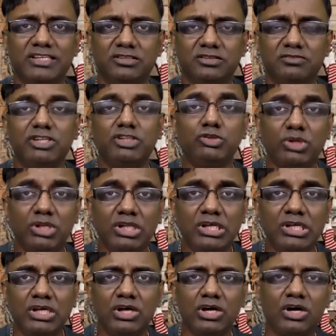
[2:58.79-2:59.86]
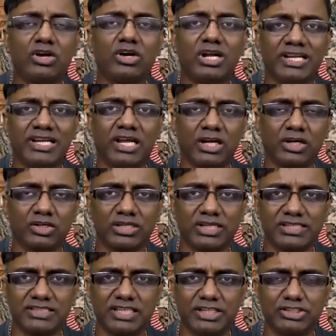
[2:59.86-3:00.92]
individual or an
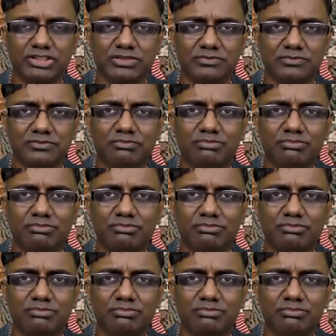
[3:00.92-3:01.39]
organization.